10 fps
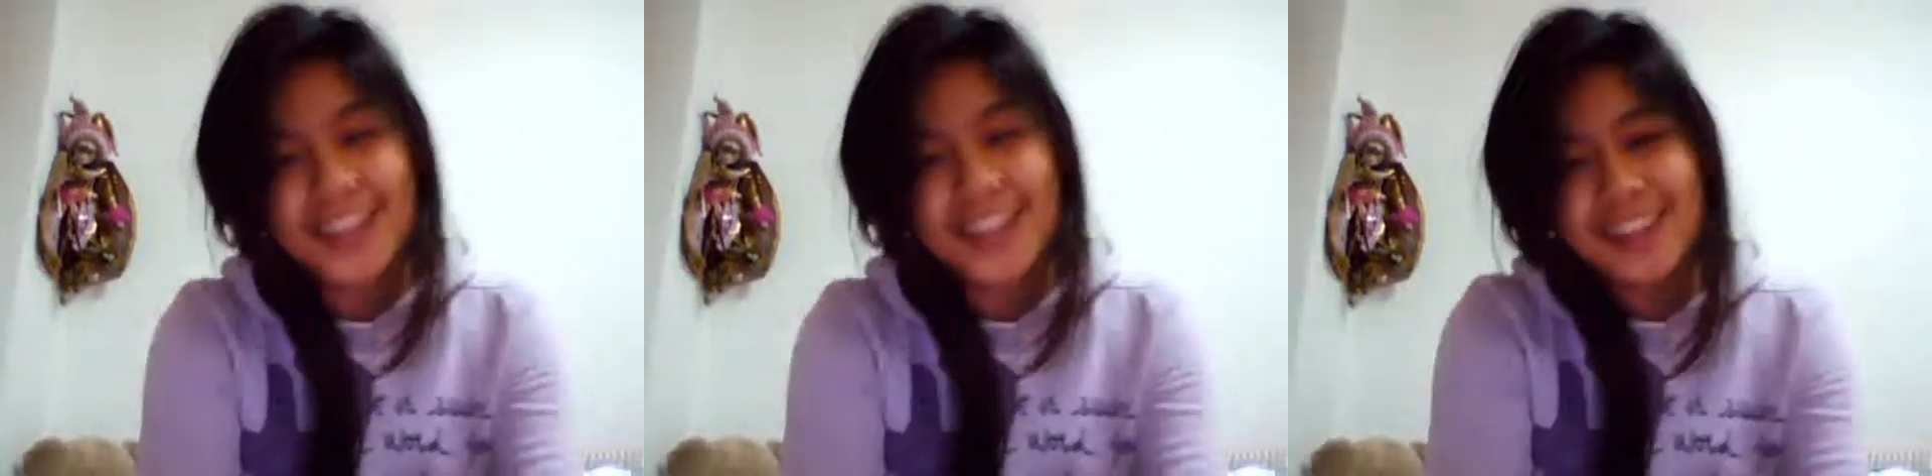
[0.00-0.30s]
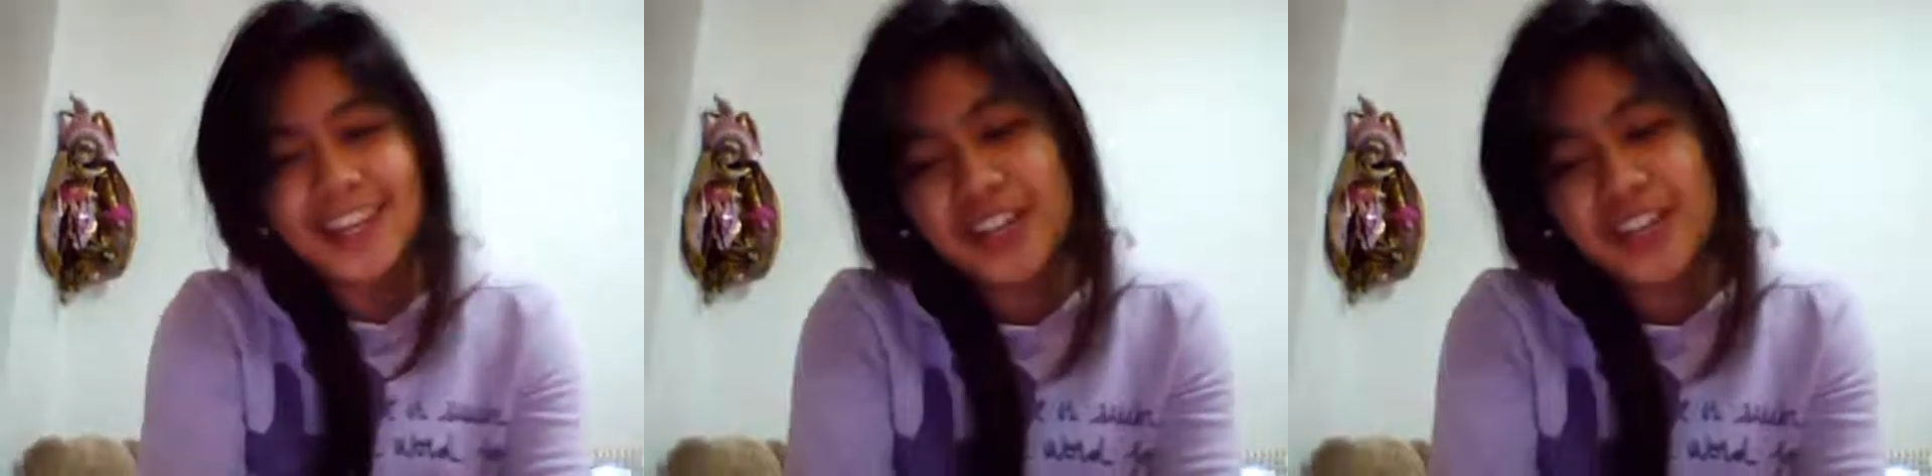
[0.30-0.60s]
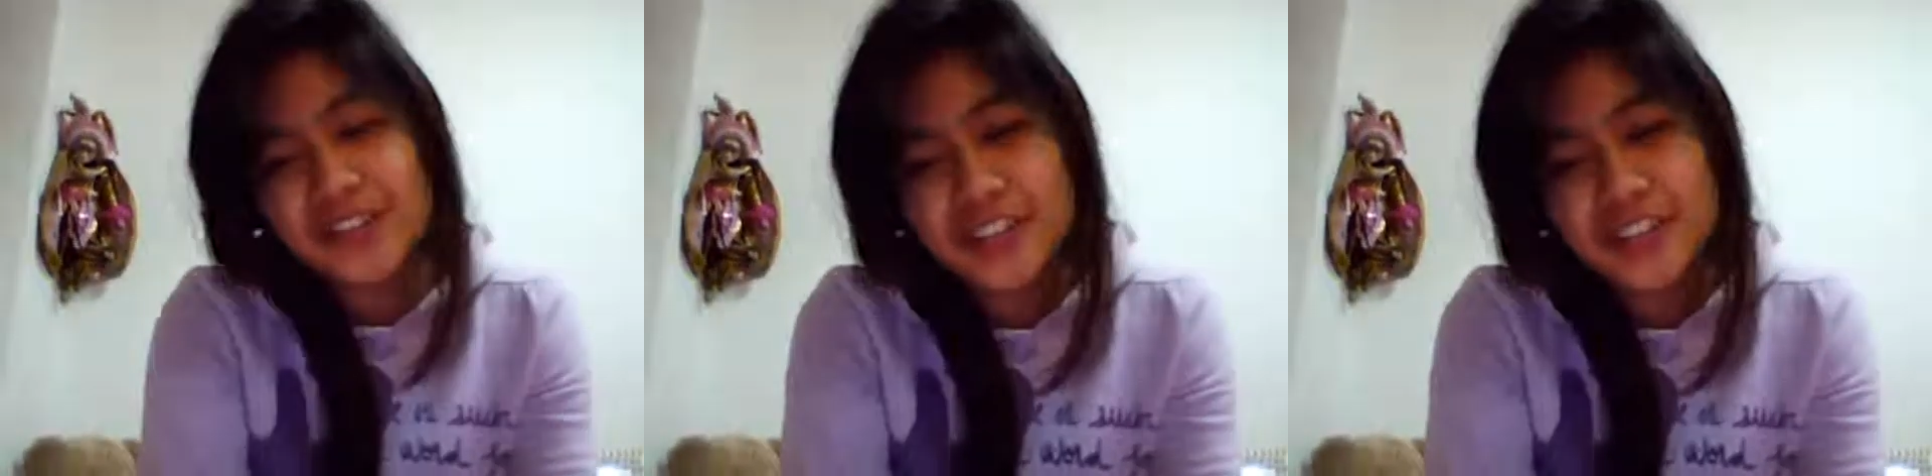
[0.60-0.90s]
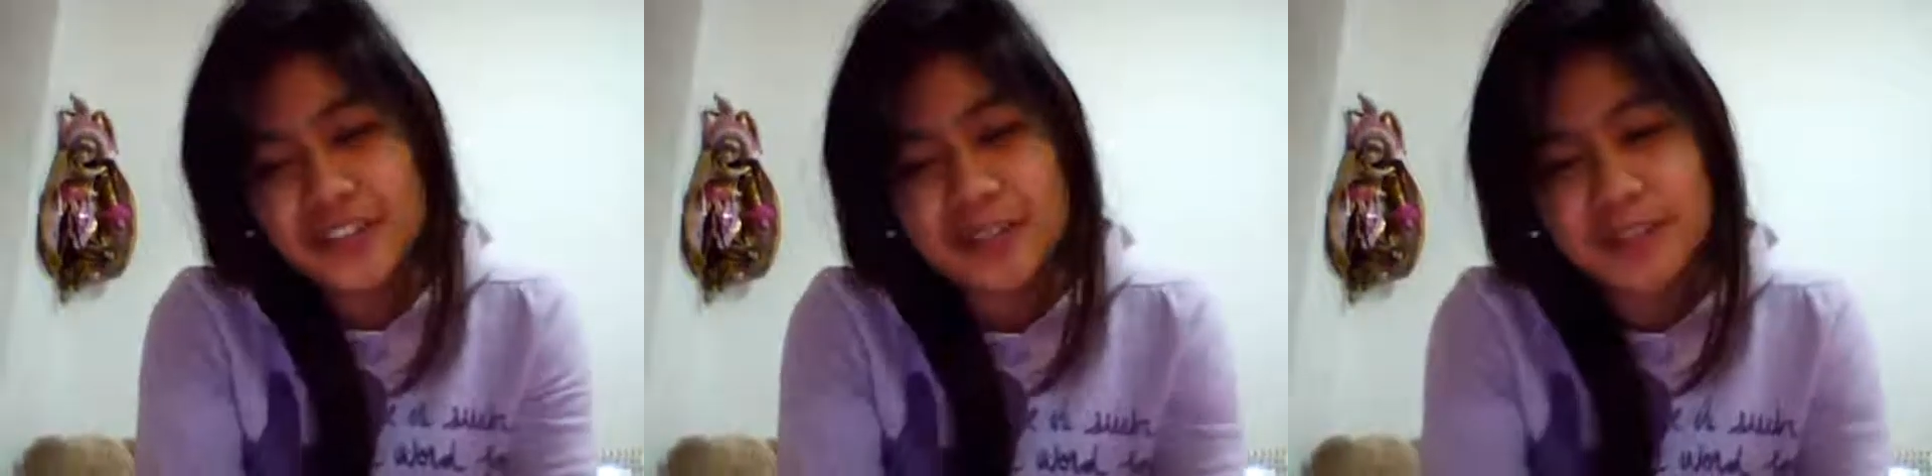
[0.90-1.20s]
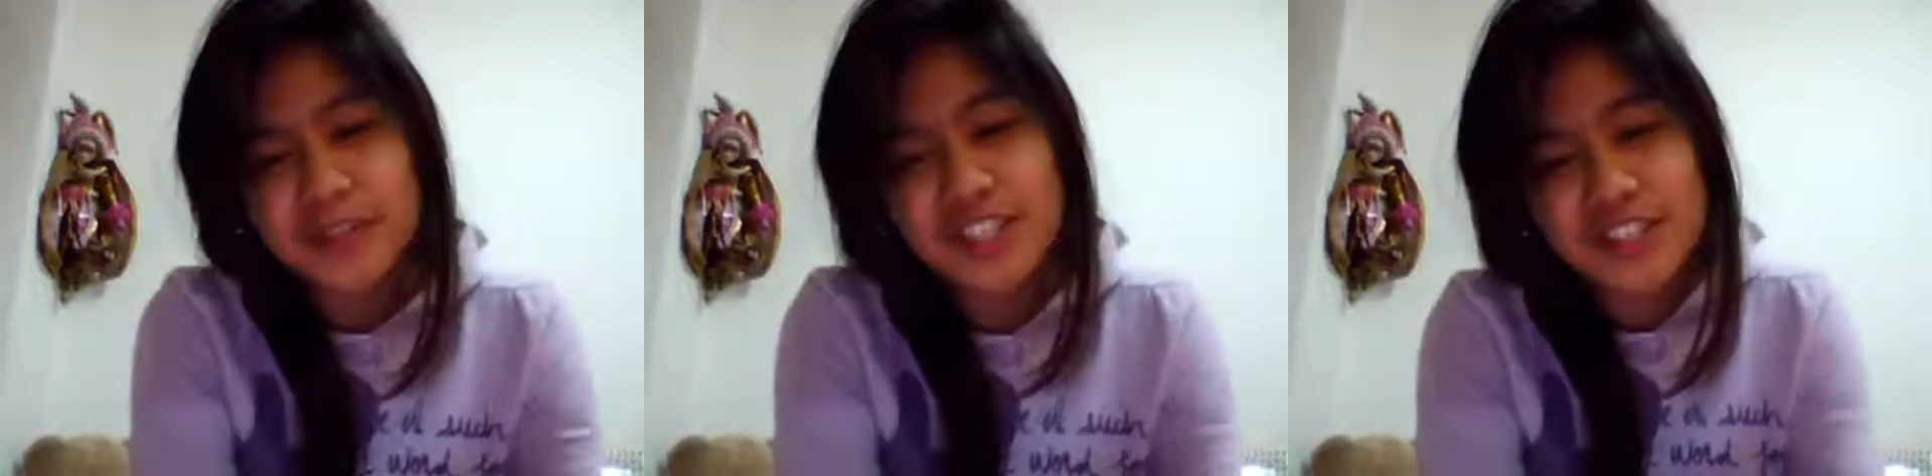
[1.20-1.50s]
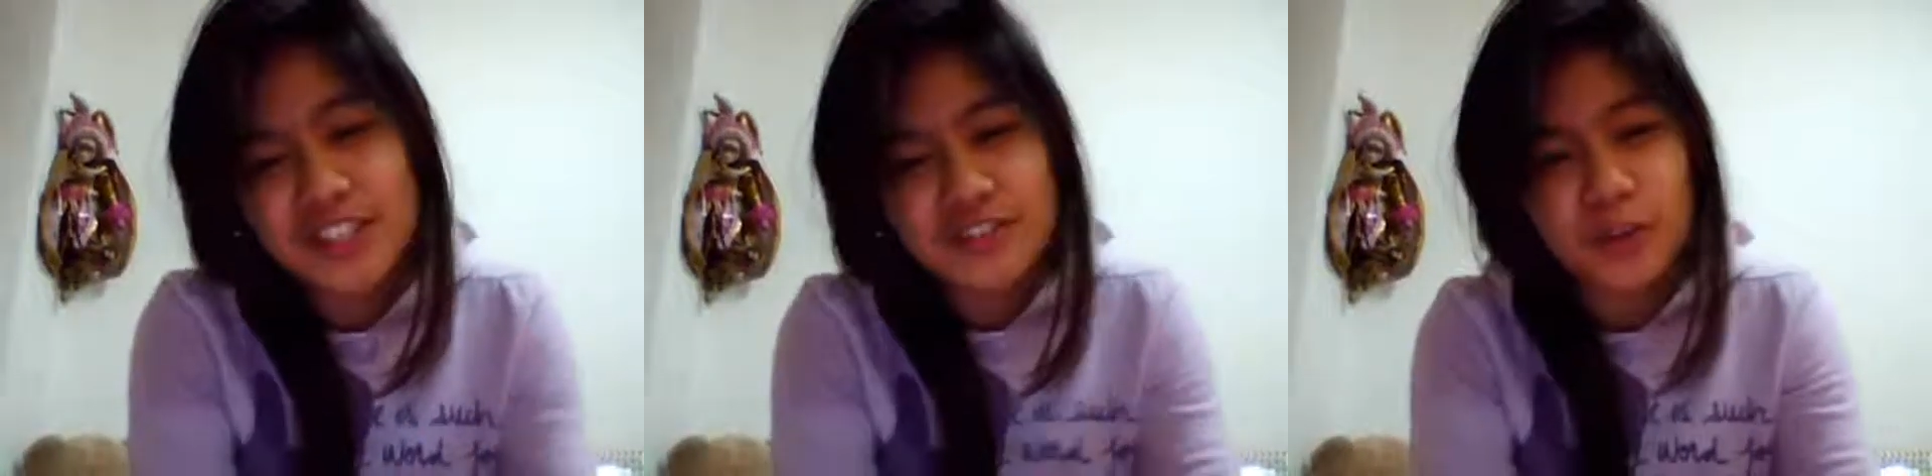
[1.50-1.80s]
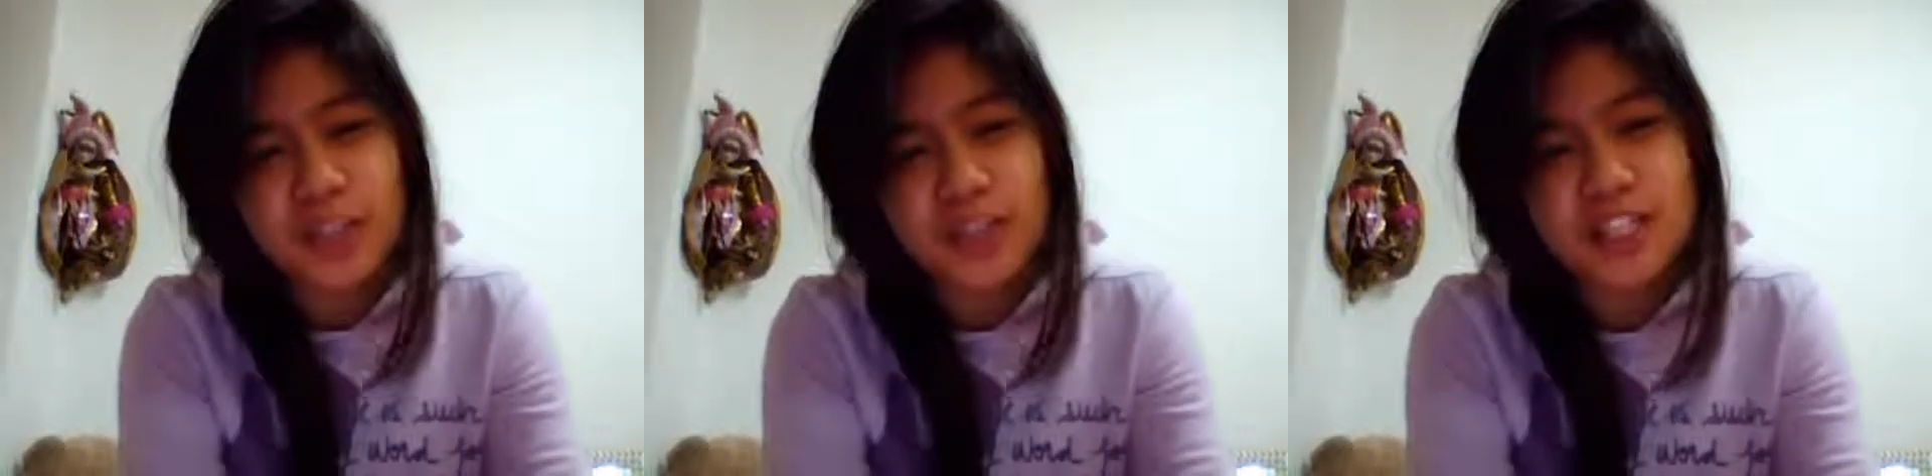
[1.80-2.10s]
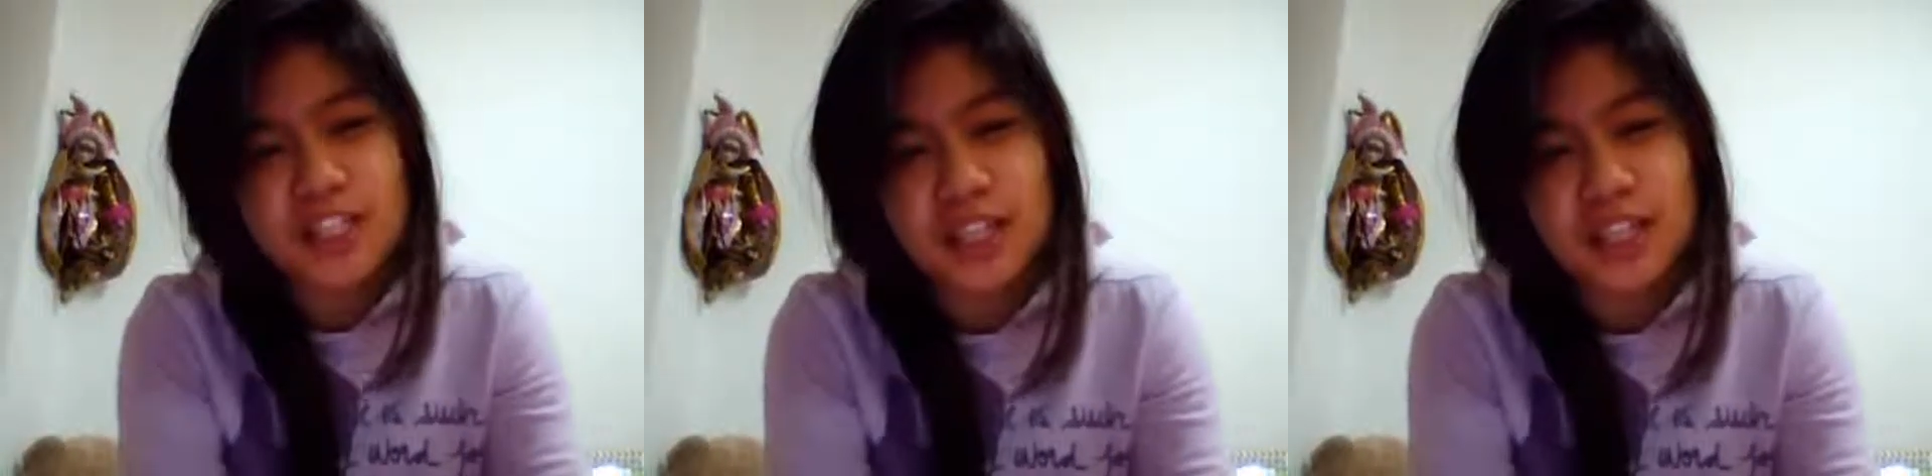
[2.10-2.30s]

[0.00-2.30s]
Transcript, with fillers: thank you very very much for watching